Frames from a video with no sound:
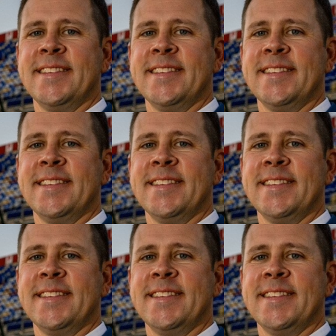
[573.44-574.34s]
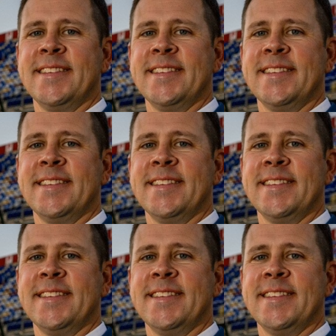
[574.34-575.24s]

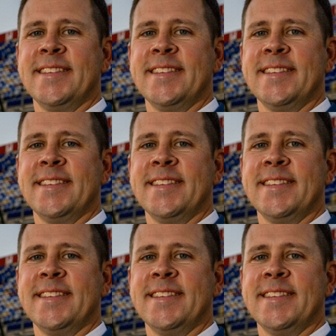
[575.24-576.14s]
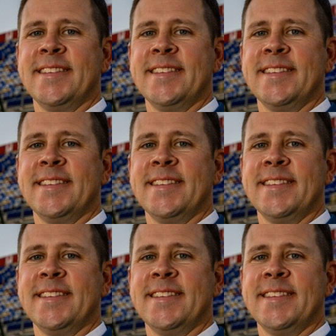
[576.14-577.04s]

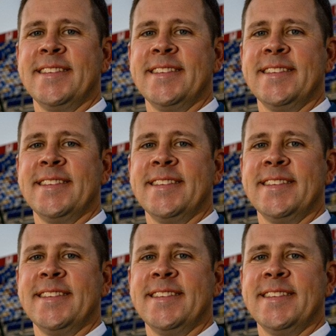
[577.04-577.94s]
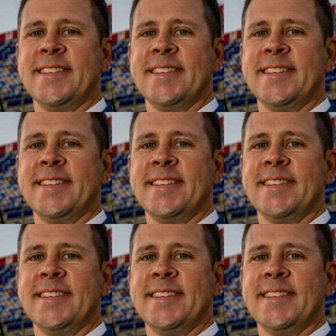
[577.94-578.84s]

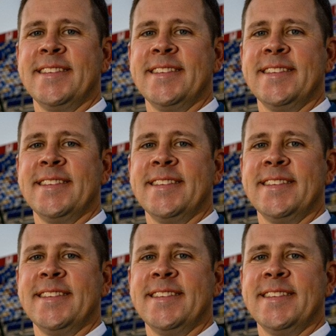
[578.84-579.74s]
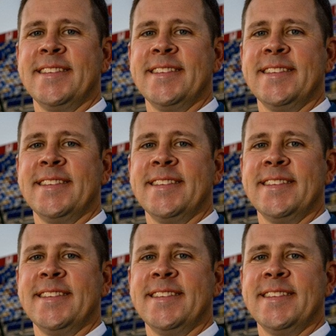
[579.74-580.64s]

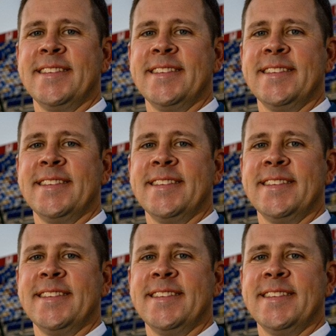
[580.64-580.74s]
This is a still picture; no speech is visible.